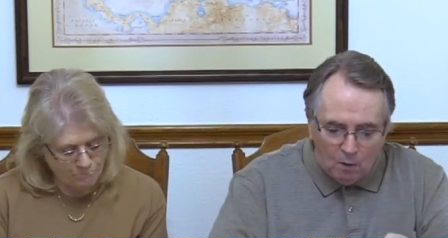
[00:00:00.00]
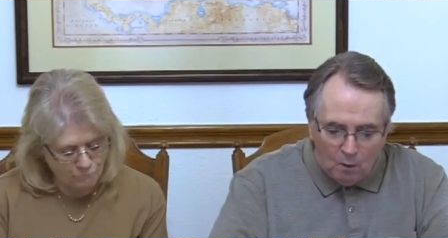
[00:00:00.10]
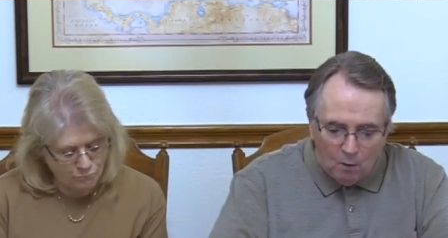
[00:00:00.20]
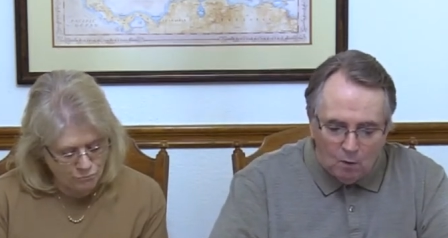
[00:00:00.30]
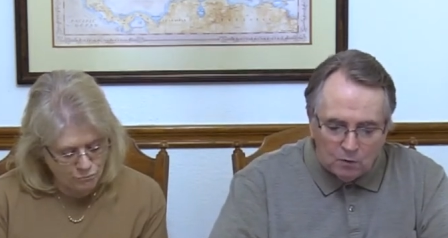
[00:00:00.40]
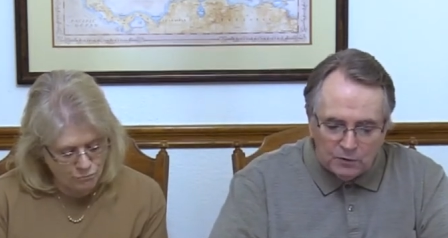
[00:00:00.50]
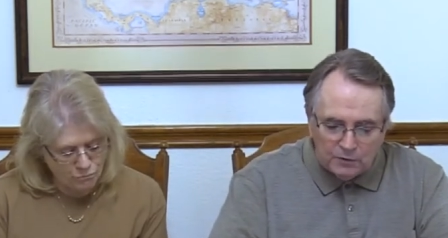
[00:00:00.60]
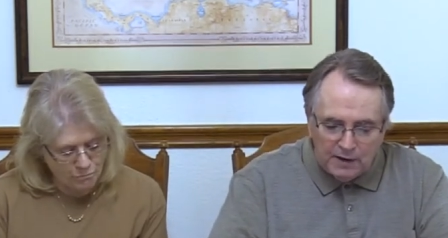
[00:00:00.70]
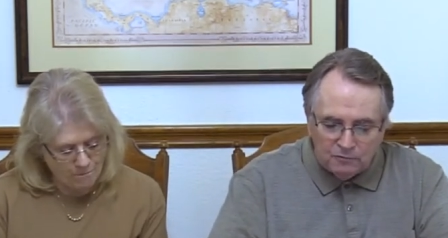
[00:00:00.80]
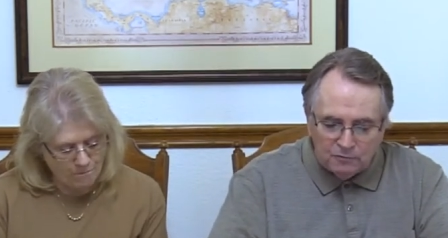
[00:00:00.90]
Speaker 1: all
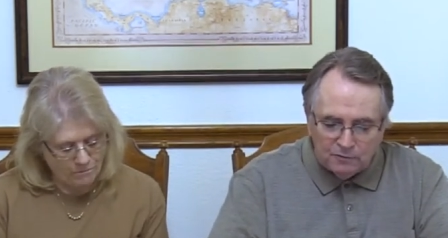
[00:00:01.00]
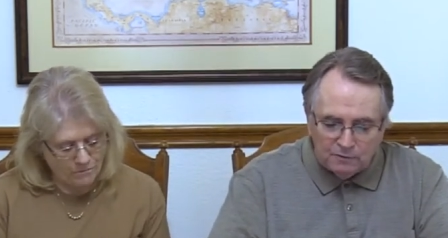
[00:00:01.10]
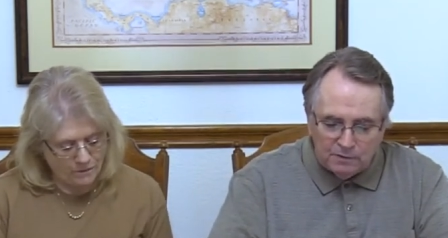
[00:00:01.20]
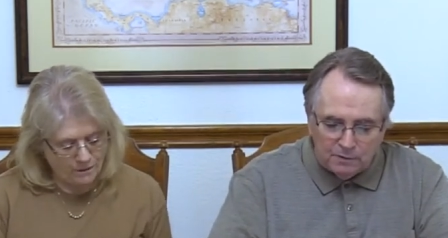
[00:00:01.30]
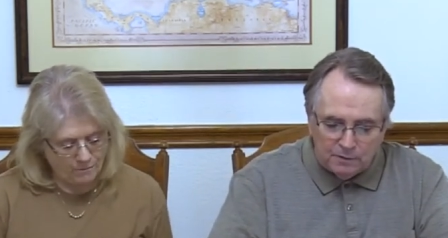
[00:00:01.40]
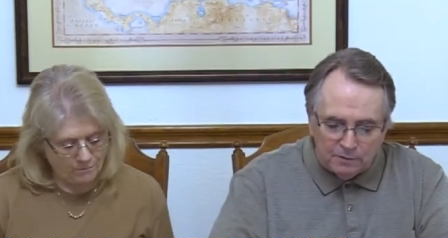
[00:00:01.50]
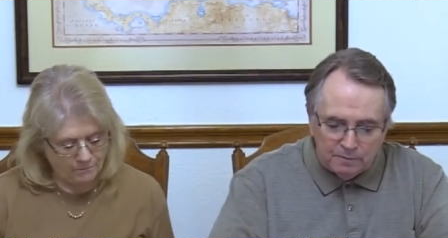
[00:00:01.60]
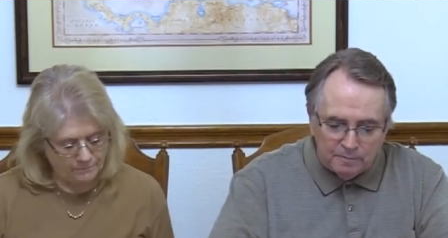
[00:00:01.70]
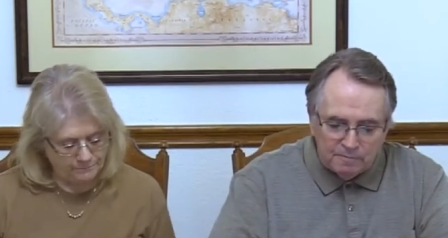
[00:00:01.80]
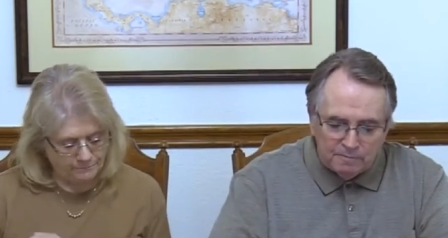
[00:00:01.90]
the nations of the earth.
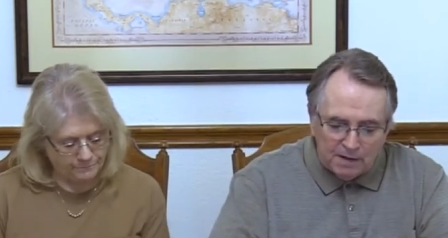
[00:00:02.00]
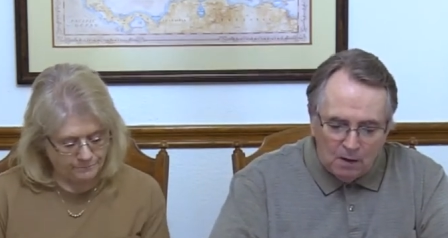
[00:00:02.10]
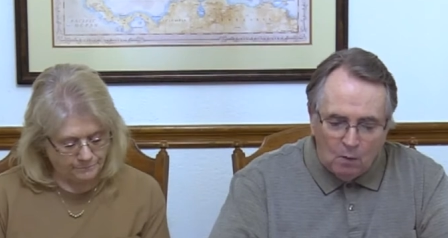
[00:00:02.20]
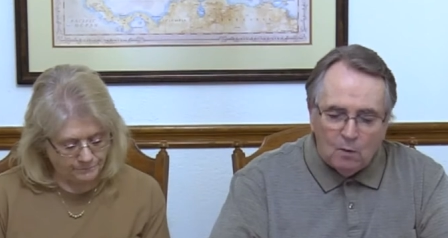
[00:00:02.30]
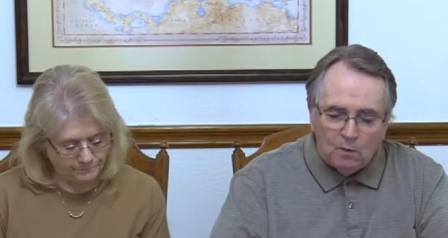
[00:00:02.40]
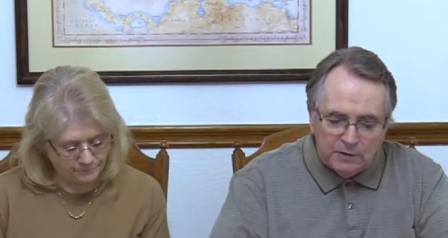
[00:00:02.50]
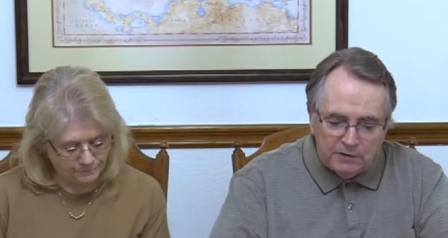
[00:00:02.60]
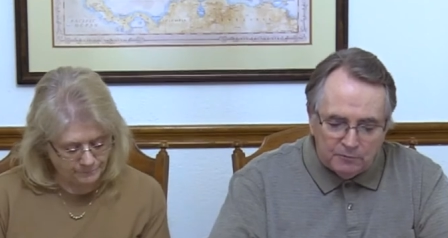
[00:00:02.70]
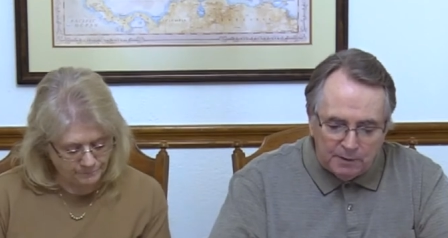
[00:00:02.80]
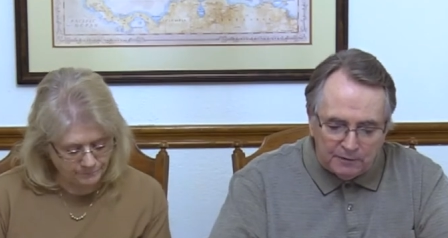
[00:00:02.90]
All
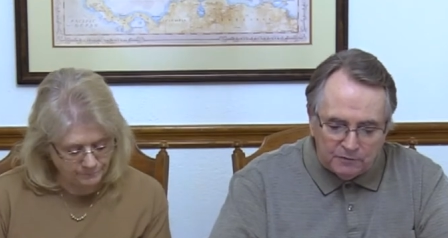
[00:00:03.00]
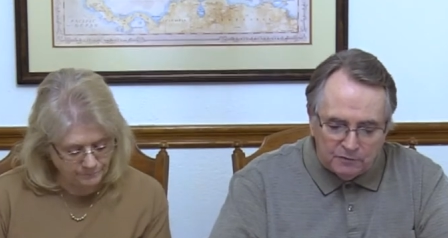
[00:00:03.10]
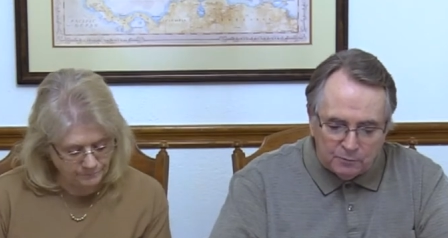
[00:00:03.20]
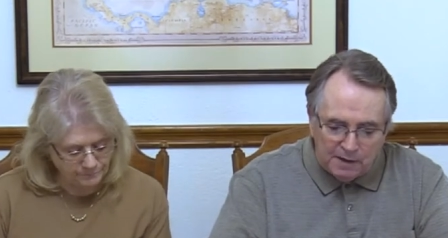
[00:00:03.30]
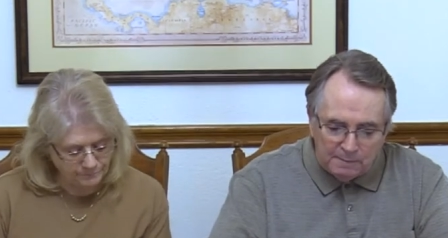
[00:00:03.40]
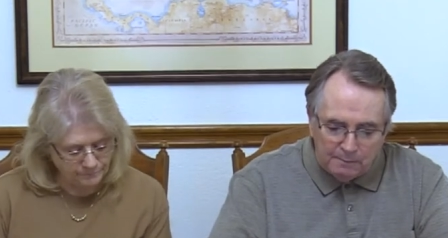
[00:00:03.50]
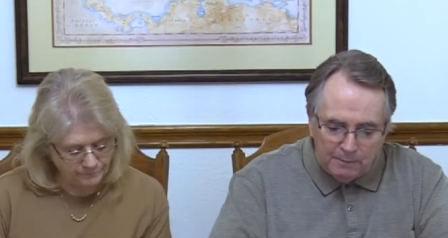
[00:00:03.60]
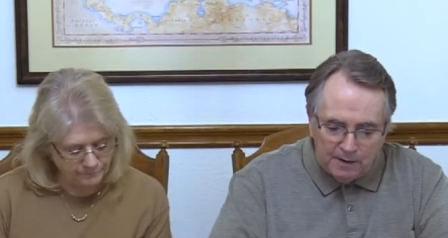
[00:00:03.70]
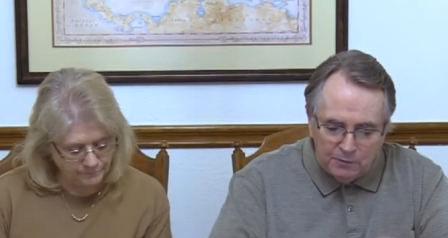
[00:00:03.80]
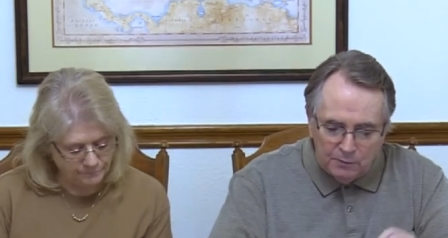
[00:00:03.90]
these blessings will come
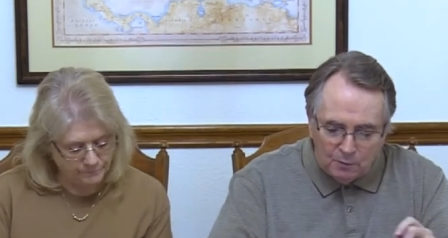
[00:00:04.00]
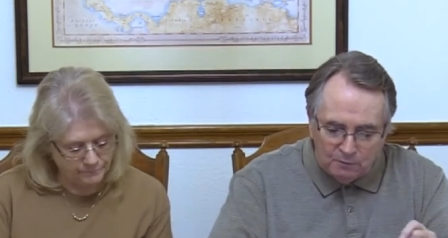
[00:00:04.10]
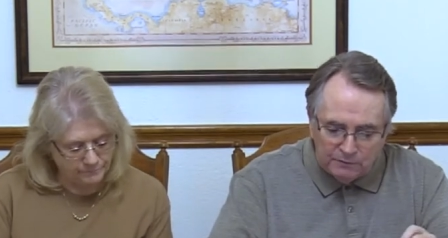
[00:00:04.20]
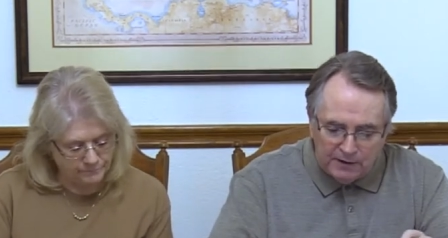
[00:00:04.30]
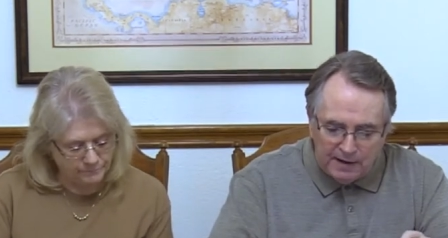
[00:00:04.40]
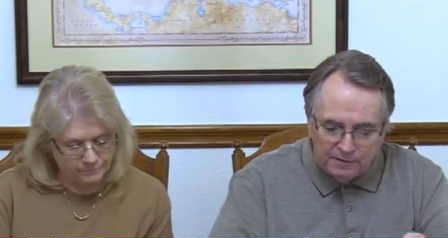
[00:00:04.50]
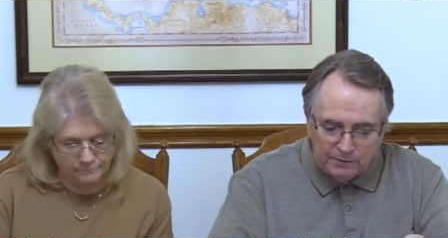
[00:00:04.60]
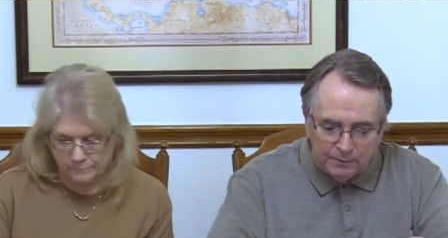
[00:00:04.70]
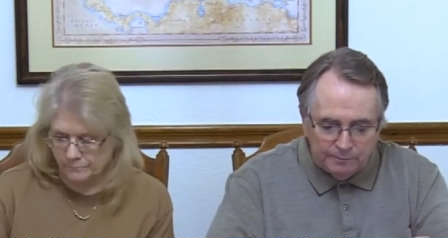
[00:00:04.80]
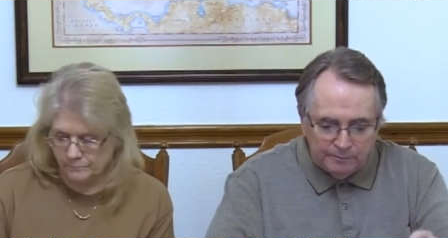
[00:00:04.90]
upon you and
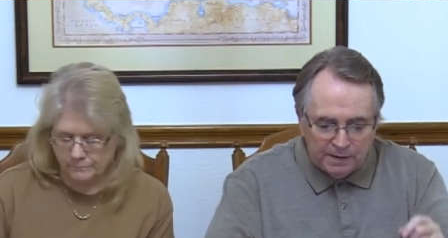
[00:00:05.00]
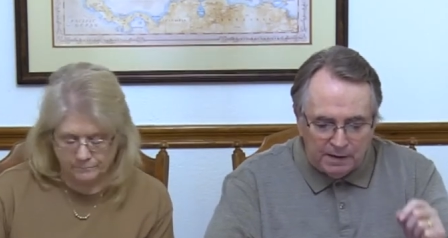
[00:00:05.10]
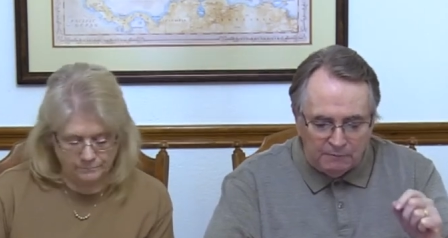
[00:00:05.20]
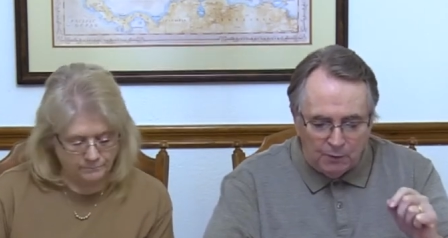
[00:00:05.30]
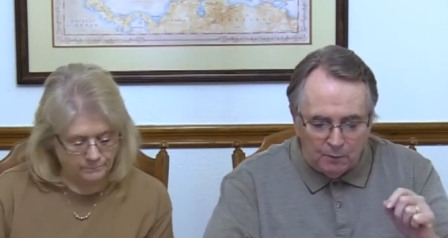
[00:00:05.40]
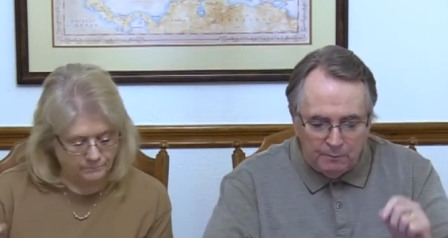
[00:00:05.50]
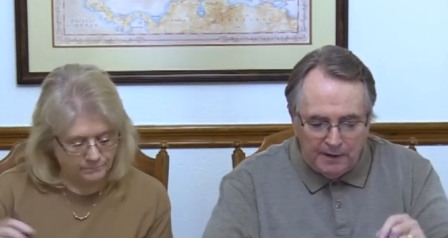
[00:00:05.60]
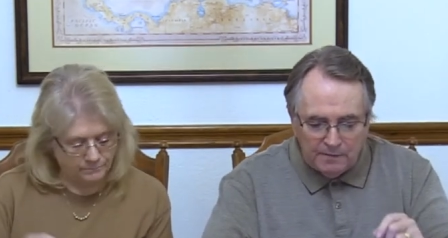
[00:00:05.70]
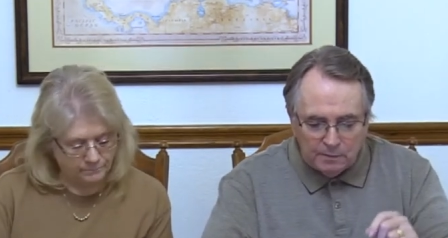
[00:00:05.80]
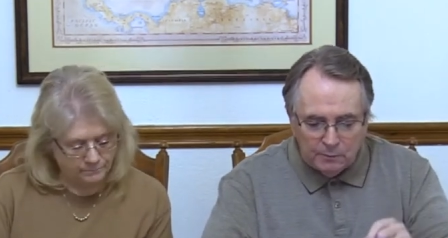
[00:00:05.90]
overtake you if you
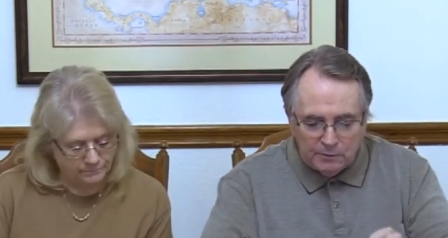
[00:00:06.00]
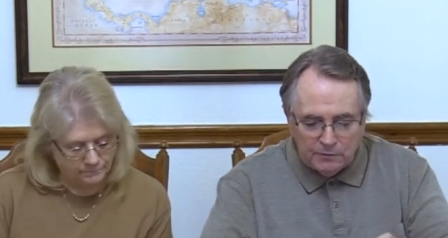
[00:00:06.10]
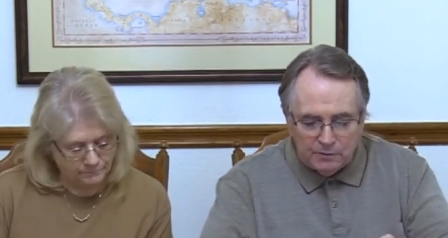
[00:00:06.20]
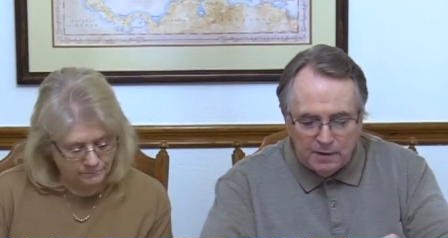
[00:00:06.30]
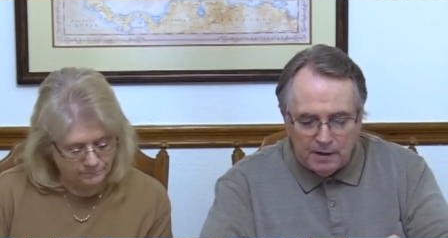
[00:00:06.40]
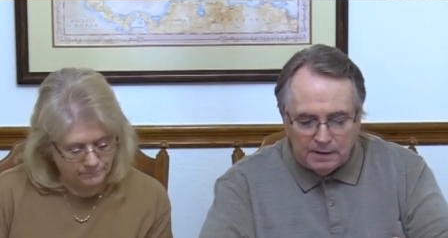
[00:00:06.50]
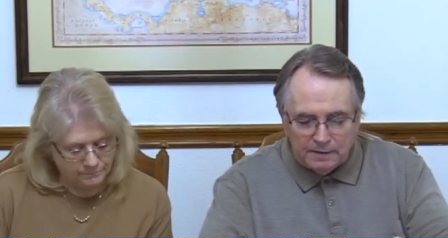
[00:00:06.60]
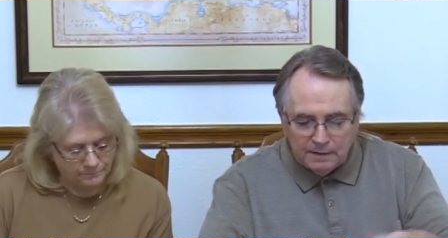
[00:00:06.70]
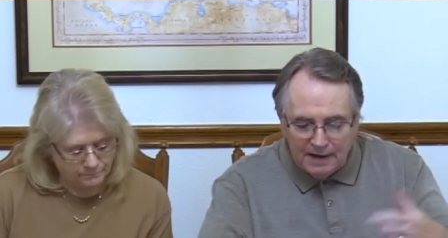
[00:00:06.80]
obey the Lord your God.